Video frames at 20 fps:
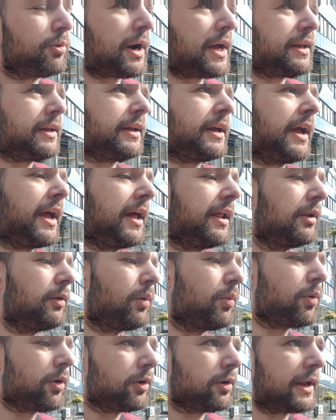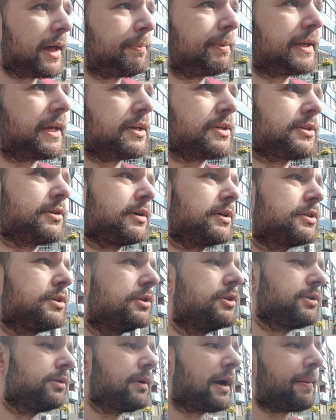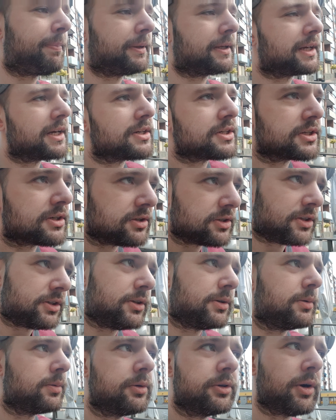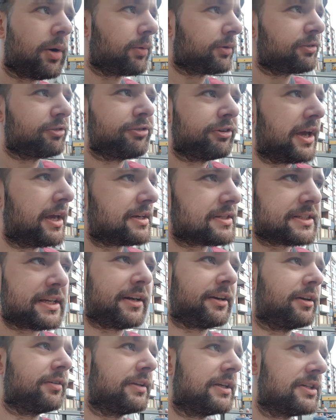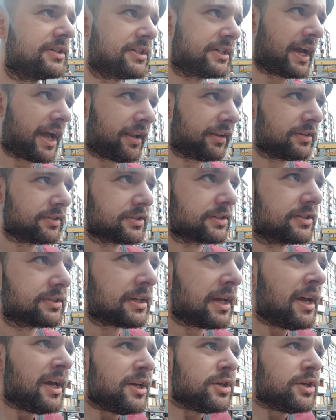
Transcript: writing a hello world application or a to-do application you don't face any of these challenges